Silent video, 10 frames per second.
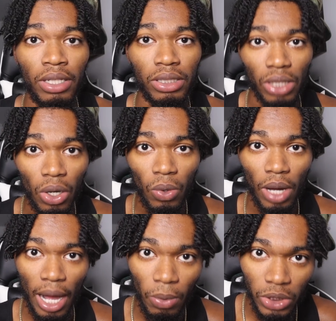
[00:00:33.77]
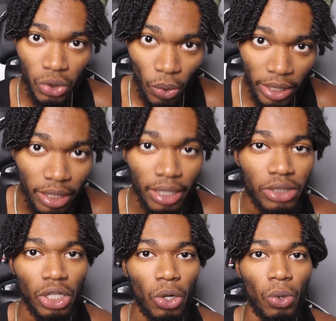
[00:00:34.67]
So I was 20
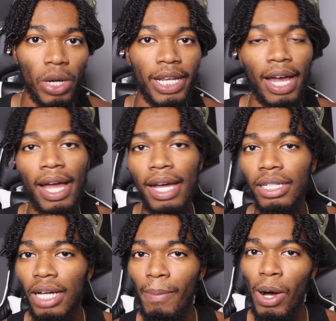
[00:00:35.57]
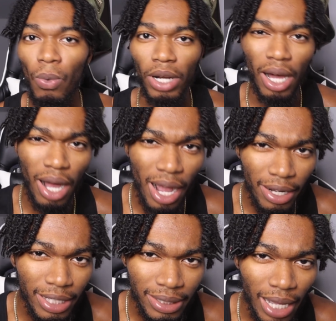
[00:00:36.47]
years old and I had to come up with
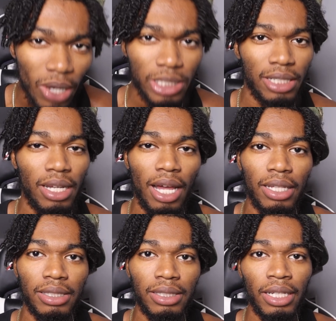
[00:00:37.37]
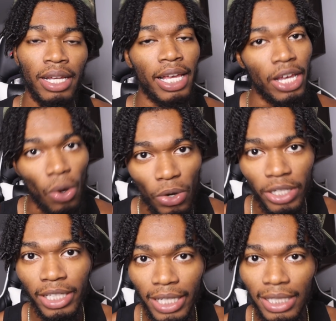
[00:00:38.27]
$100,000 in
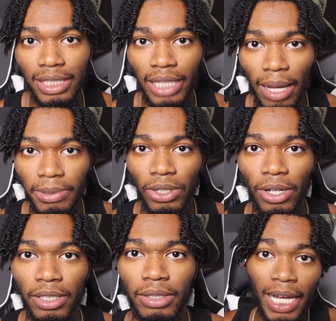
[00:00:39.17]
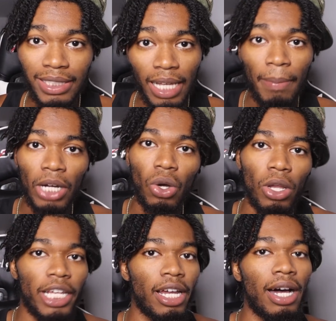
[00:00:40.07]
order to get this app started. I set my
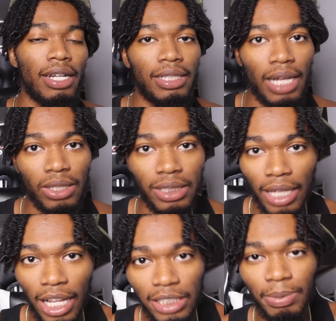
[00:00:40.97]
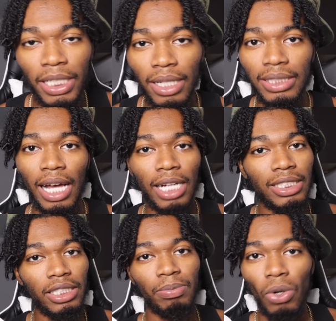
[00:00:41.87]
goal at $100,000 because I
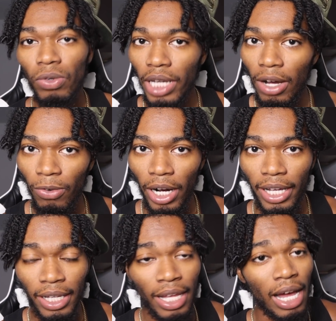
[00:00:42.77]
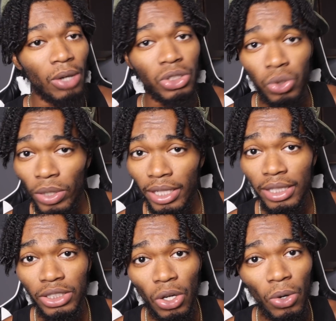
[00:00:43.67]
just moved out, right? I was 20
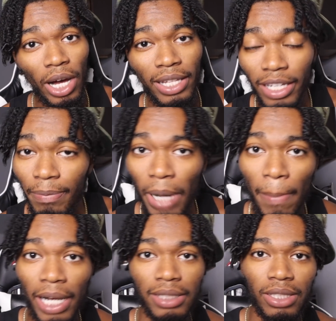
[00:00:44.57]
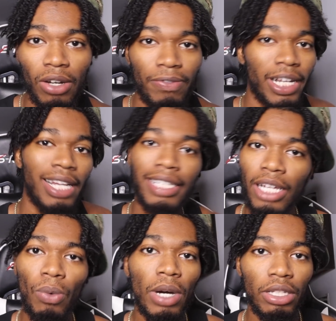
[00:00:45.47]
years old, I lived by myself, and I
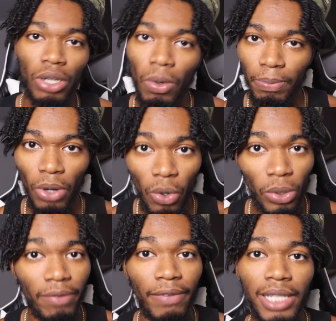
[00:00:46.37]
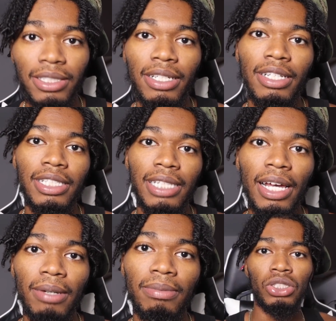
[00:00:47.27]
didn't want to go broke investing in this
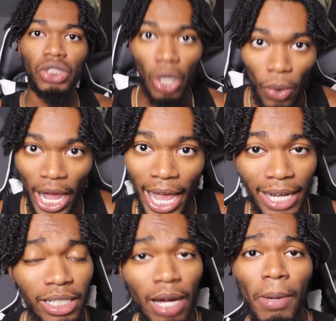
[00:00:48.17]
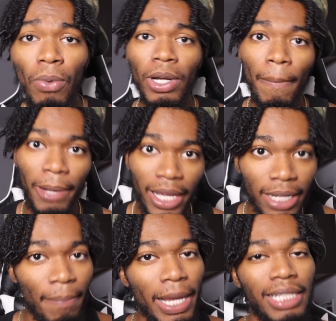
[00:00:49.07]
app. So I had to come up with a plan
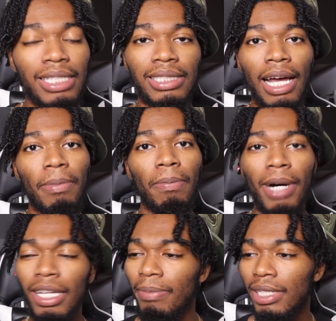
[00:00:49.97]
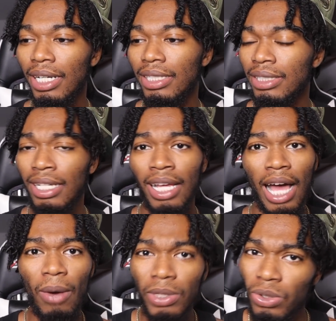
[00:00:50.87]
to make this type of money because
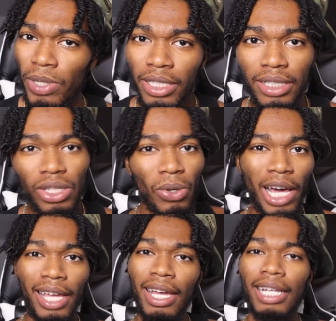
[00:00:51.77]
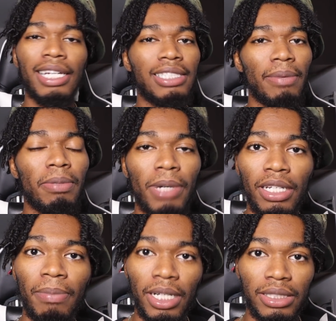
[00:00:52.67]
I was 20 years old, I ain't had that type of
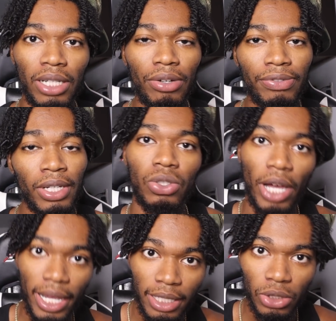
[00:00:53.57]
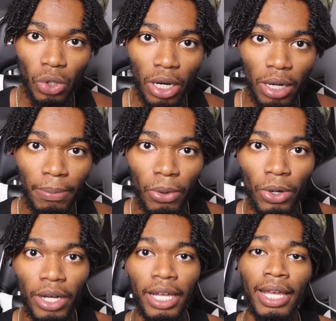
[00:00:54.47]
money myself. So I hit the drawing
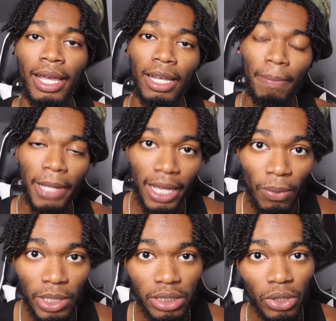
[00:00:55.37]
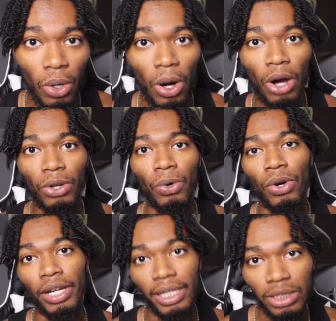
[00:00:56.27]
board and the plan was to go harder
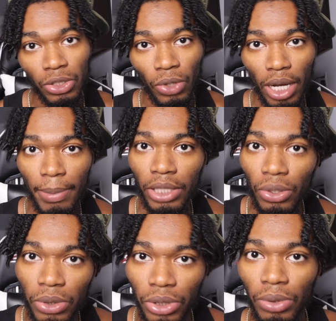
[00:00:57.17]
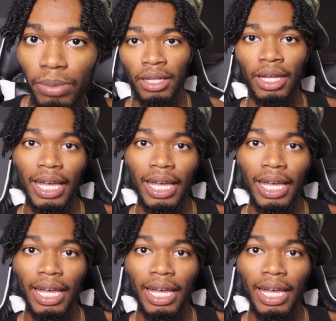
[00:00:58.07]
on Instagram and YouTube.